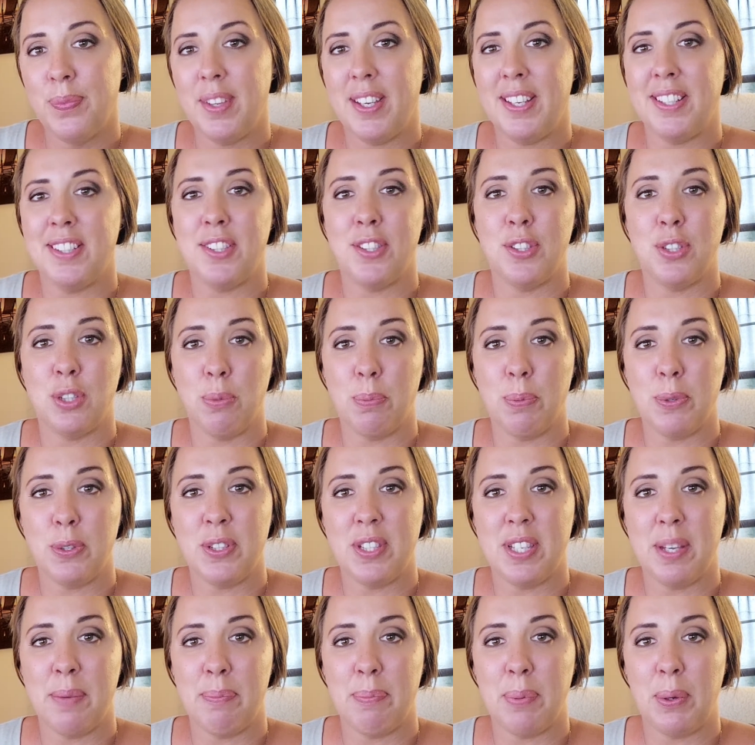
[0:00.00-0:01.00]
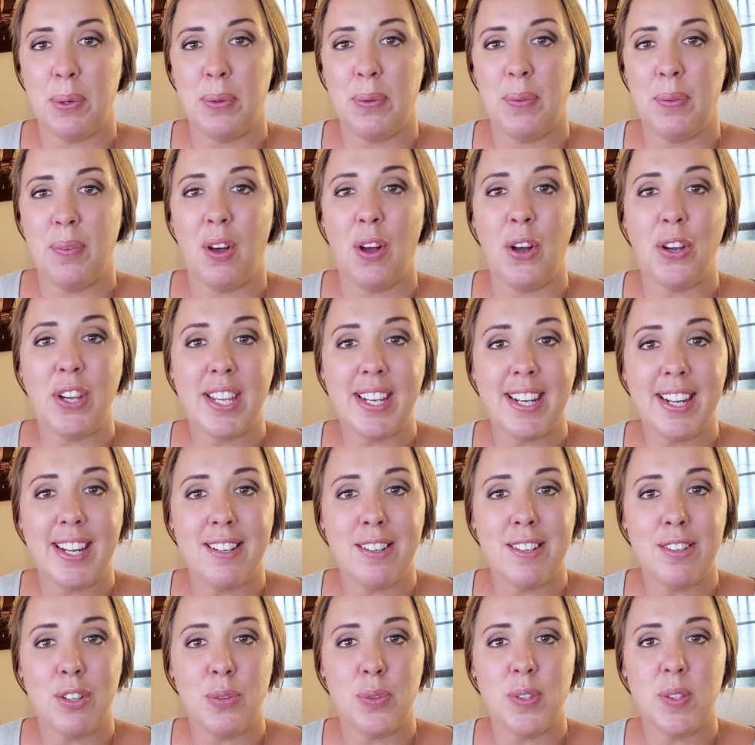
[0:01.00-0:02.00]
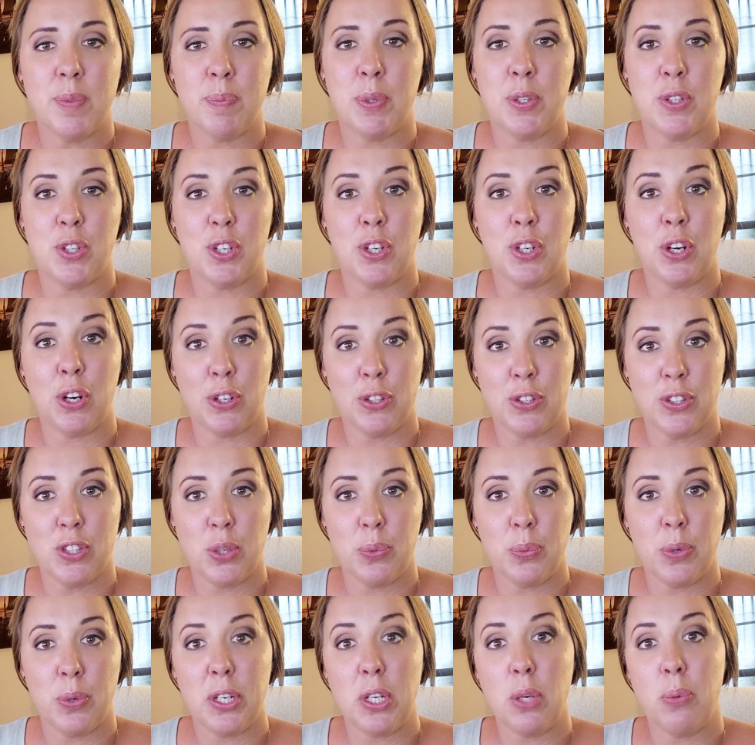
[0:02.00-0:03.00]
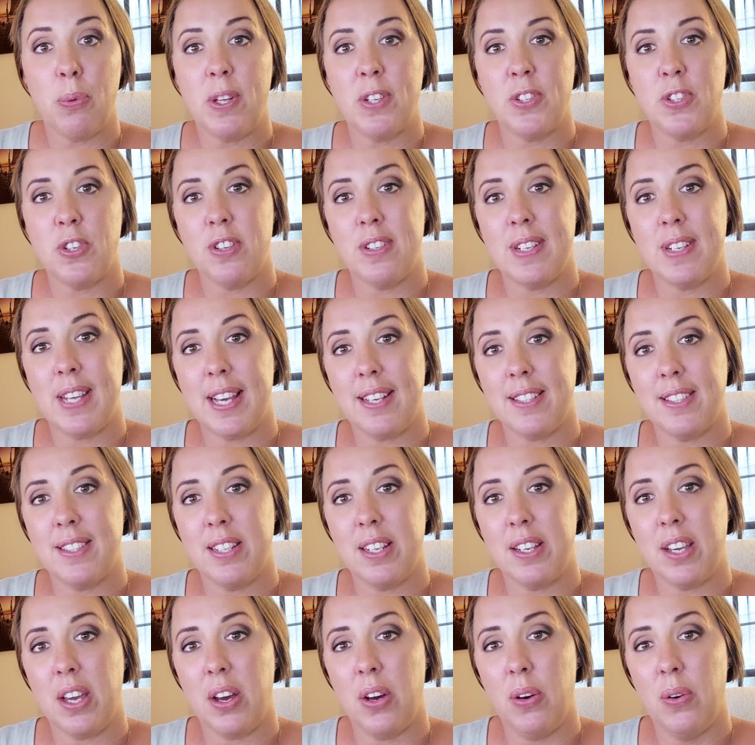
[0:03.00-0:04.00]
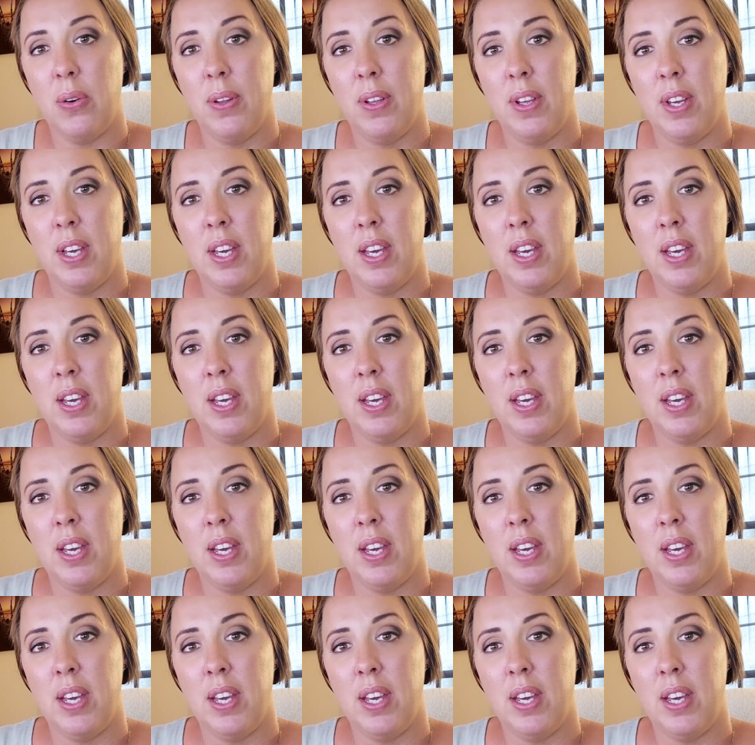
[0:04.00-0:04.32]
It's super simple. All you need to do is put your cursor where you want your text to go,